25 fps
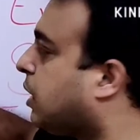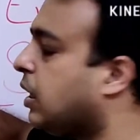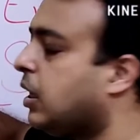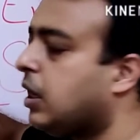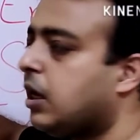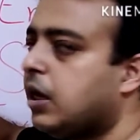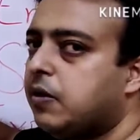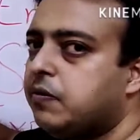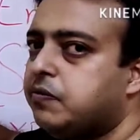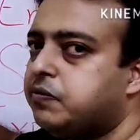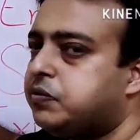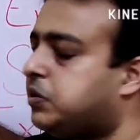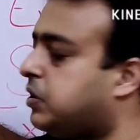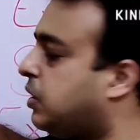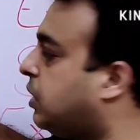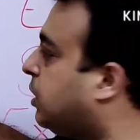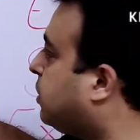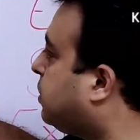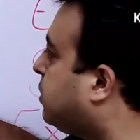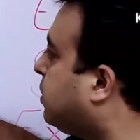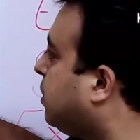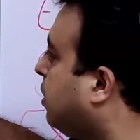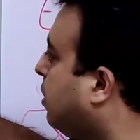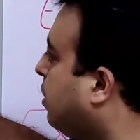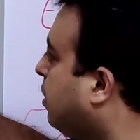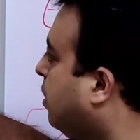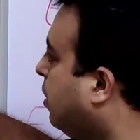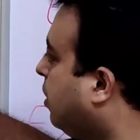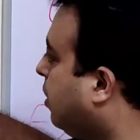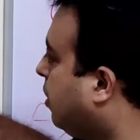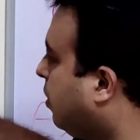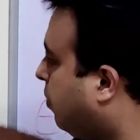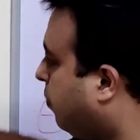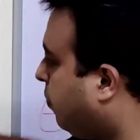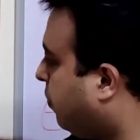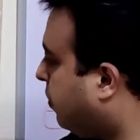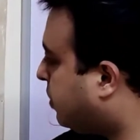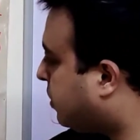king
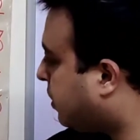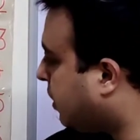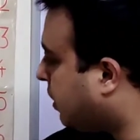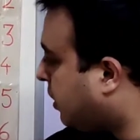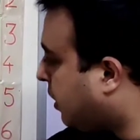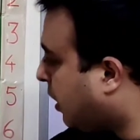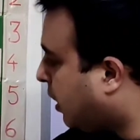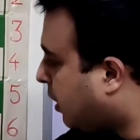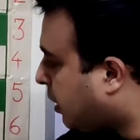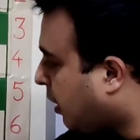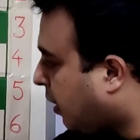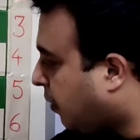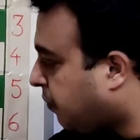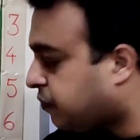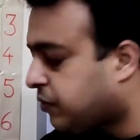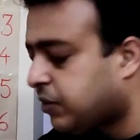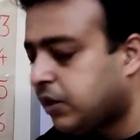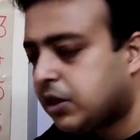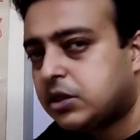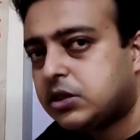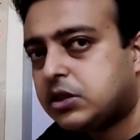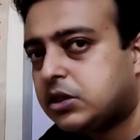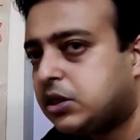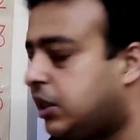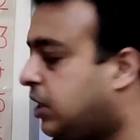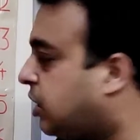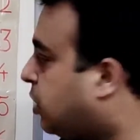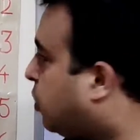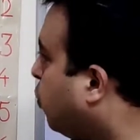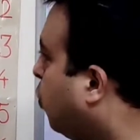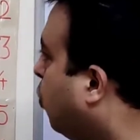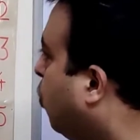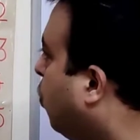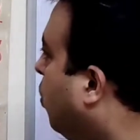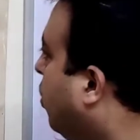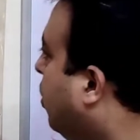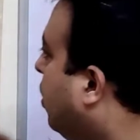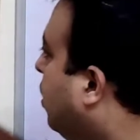f6, we see that after
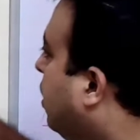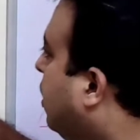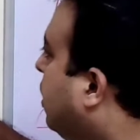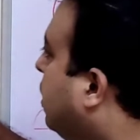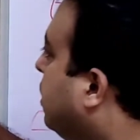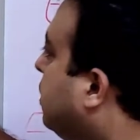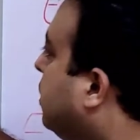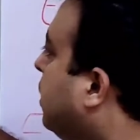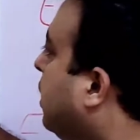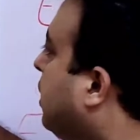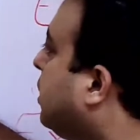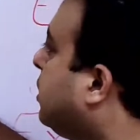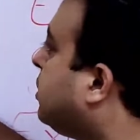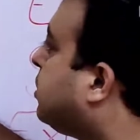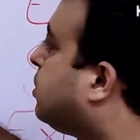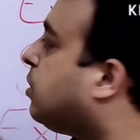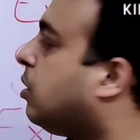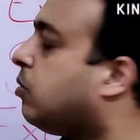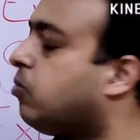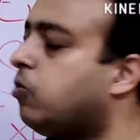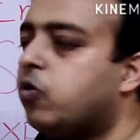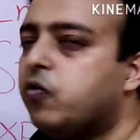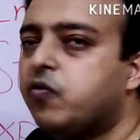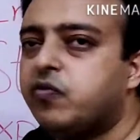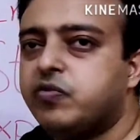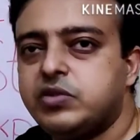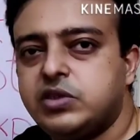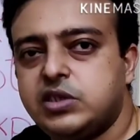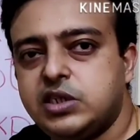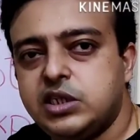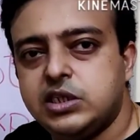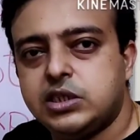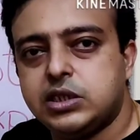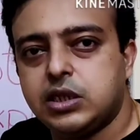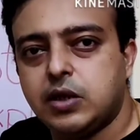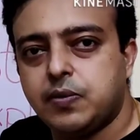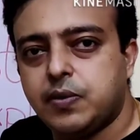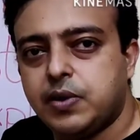c2 there is the move
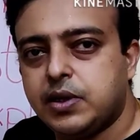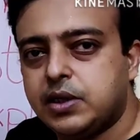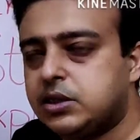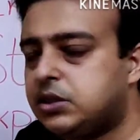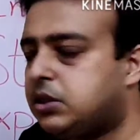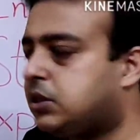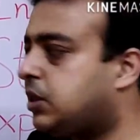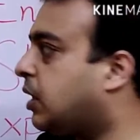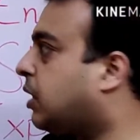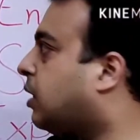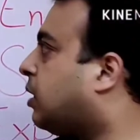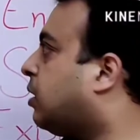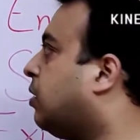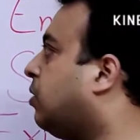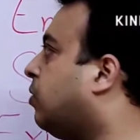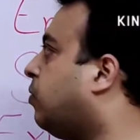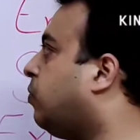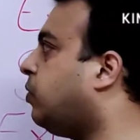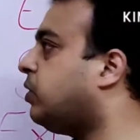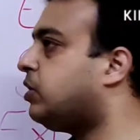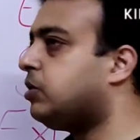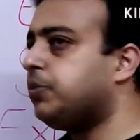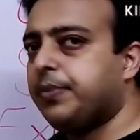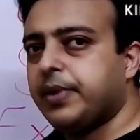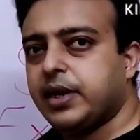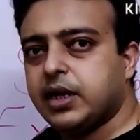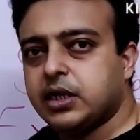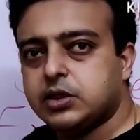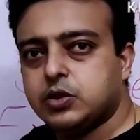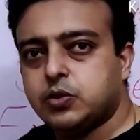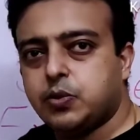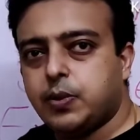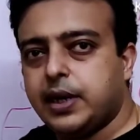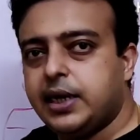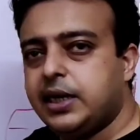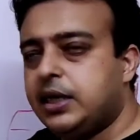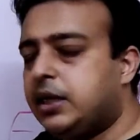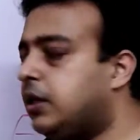g7 check, which makes
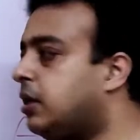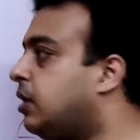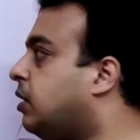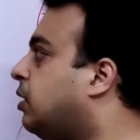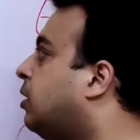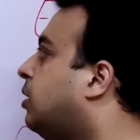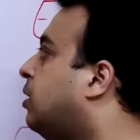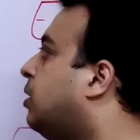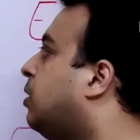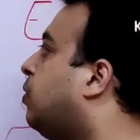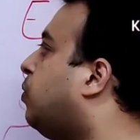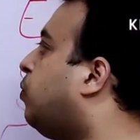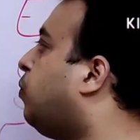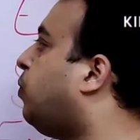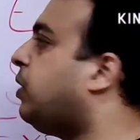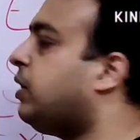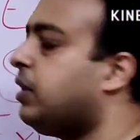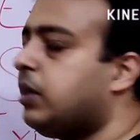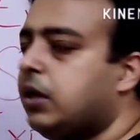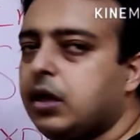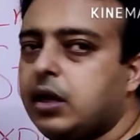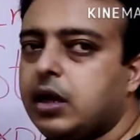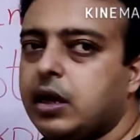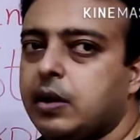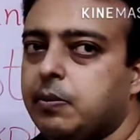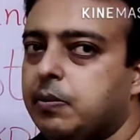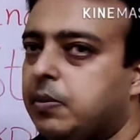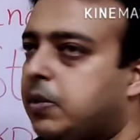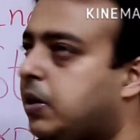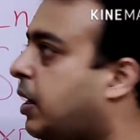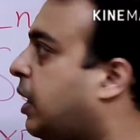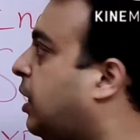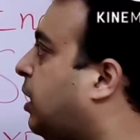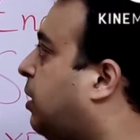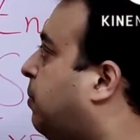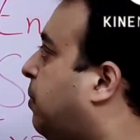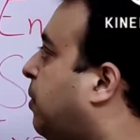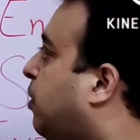white win the game,
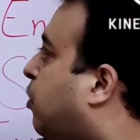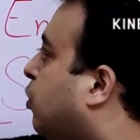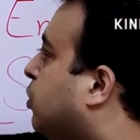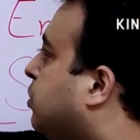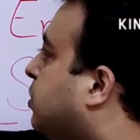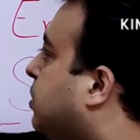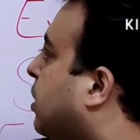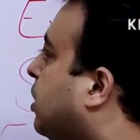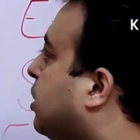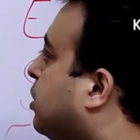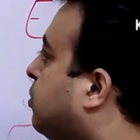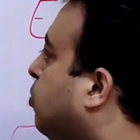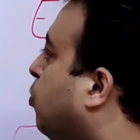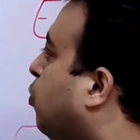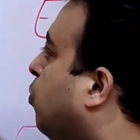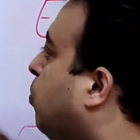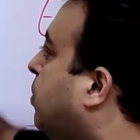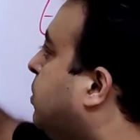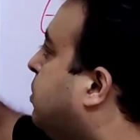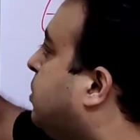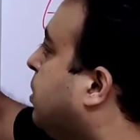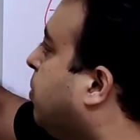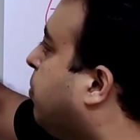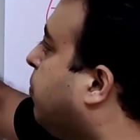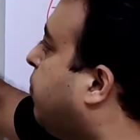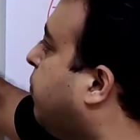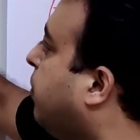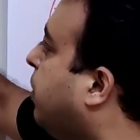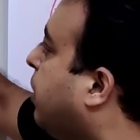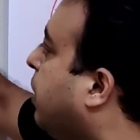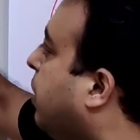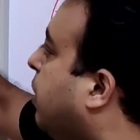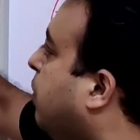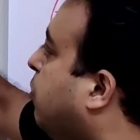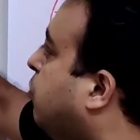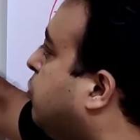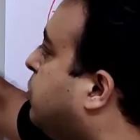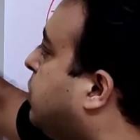right? Because next move bishop will
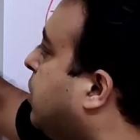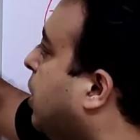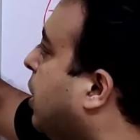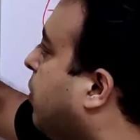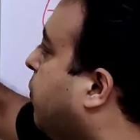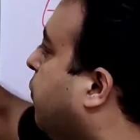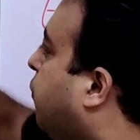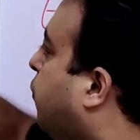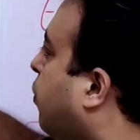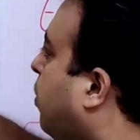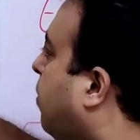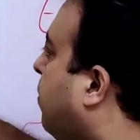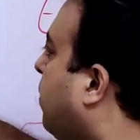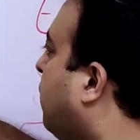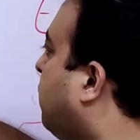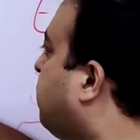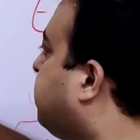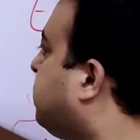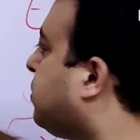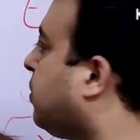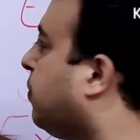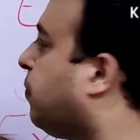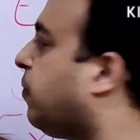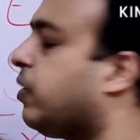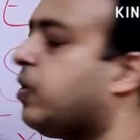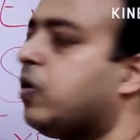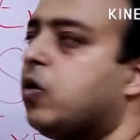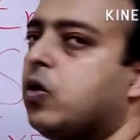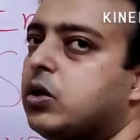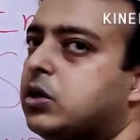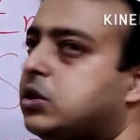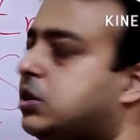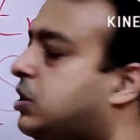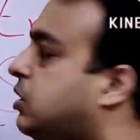give check from f7 or